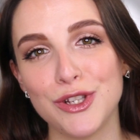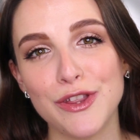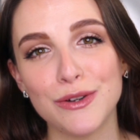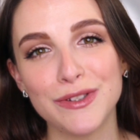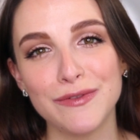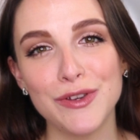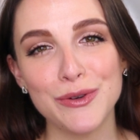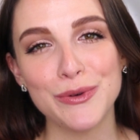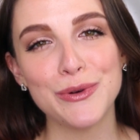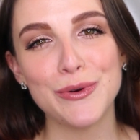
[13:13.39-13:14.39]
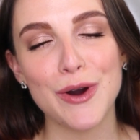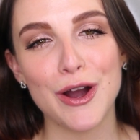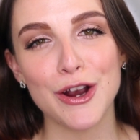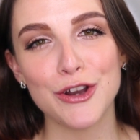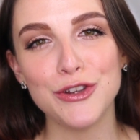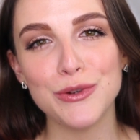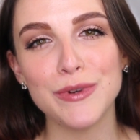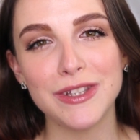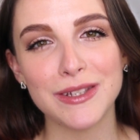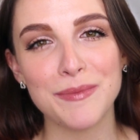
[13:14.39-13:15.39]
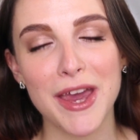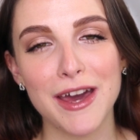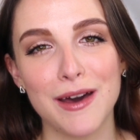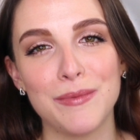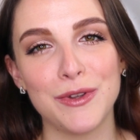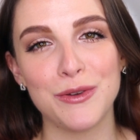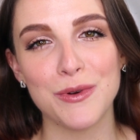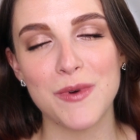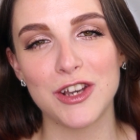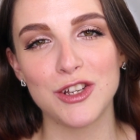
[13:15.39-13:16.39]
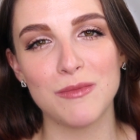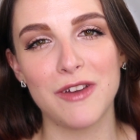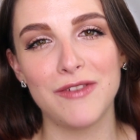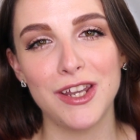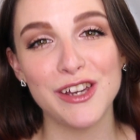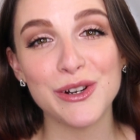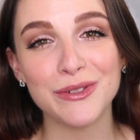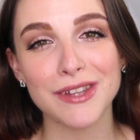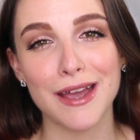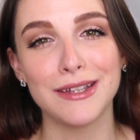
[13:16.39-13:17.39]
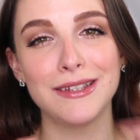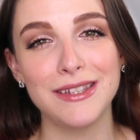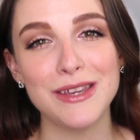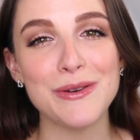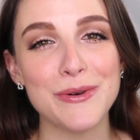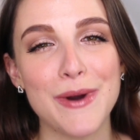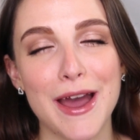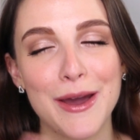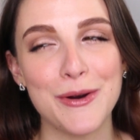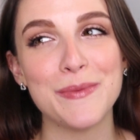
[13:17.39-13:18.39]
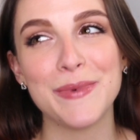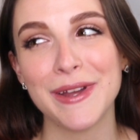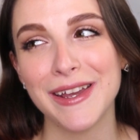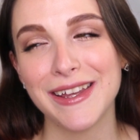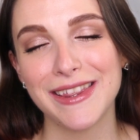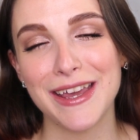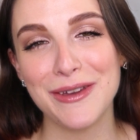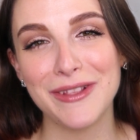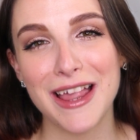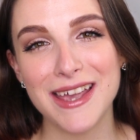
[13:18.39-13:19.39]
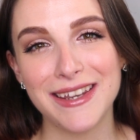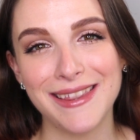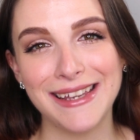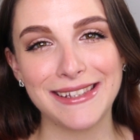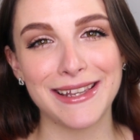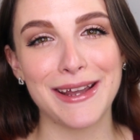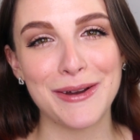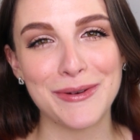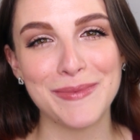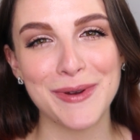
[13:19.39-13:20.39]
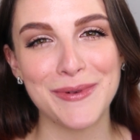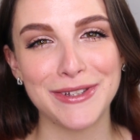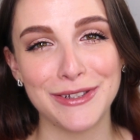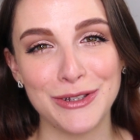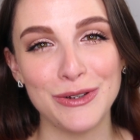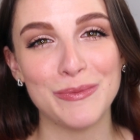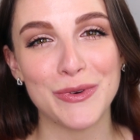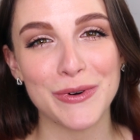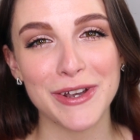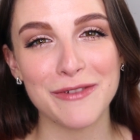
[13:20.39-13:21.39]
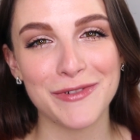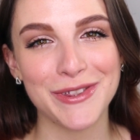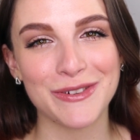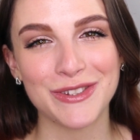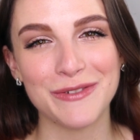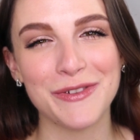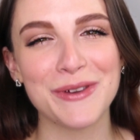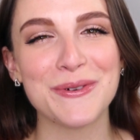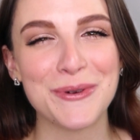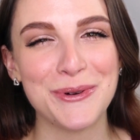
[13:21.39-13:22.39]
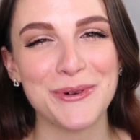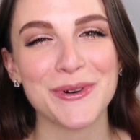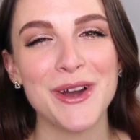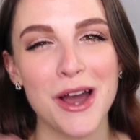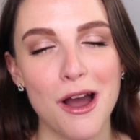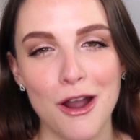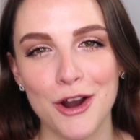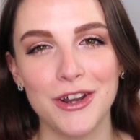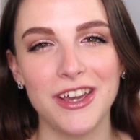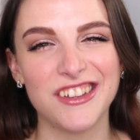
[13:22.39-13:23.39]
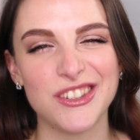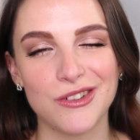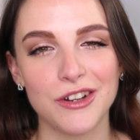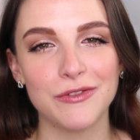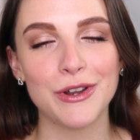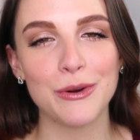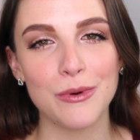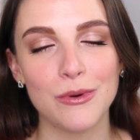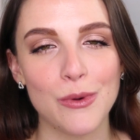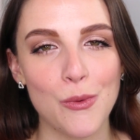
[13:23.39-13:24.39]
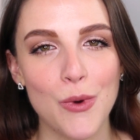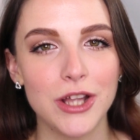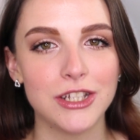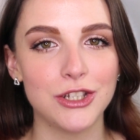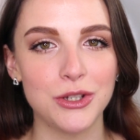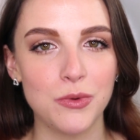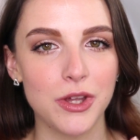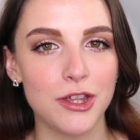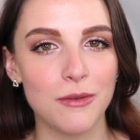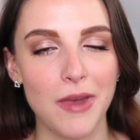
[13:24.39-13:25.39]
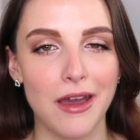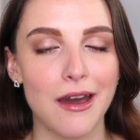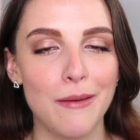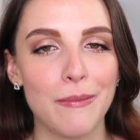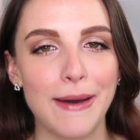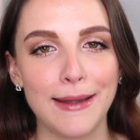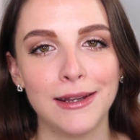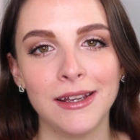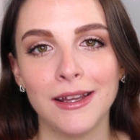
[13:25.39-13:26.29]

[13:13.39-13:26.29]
To those of you who are new into makeup and you are watching my videos, I see you. I hope that you liked this, and I hope it wasn't too boring for those of you who already sort of know what to do with your makeup. But